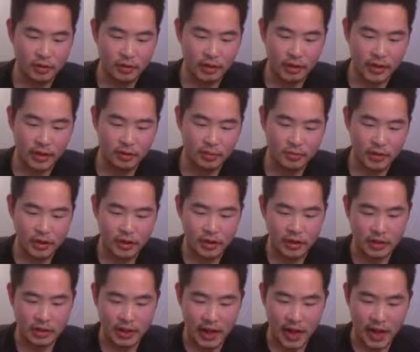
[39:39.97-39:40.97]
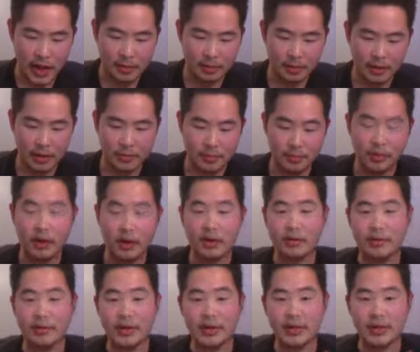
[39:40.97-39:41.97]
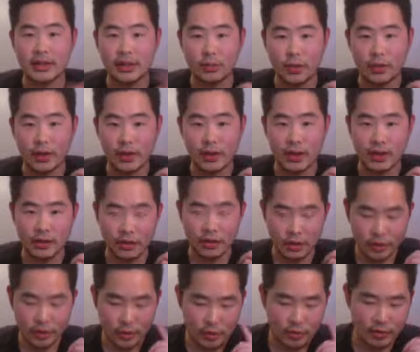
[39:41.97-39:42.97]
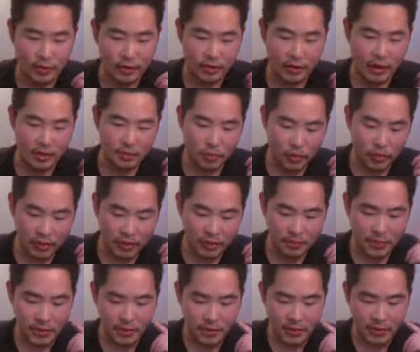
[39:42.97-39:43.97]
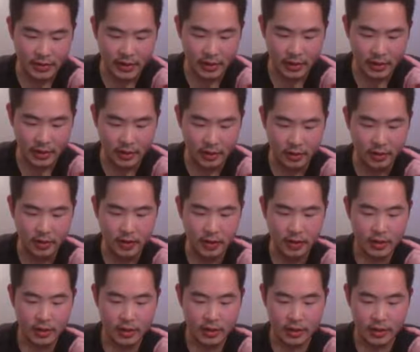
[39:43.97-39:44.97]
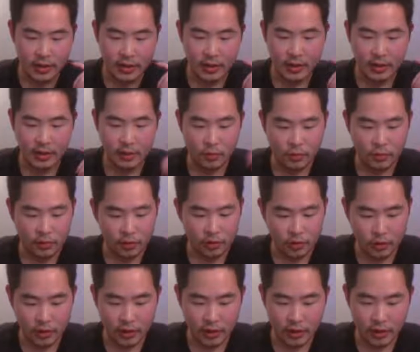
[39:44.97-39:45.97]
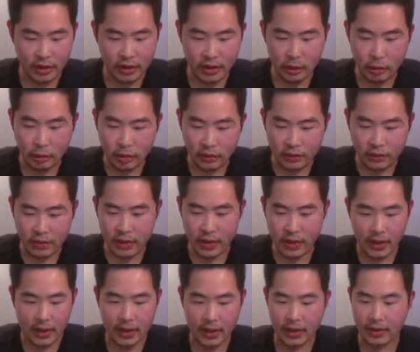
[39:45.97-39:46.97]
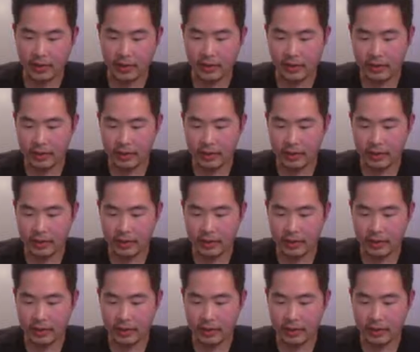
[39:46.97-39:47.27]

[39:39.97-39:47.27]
look at the mission tab, look at progress, see what you can do. You get more experience there. Join a guild if you can,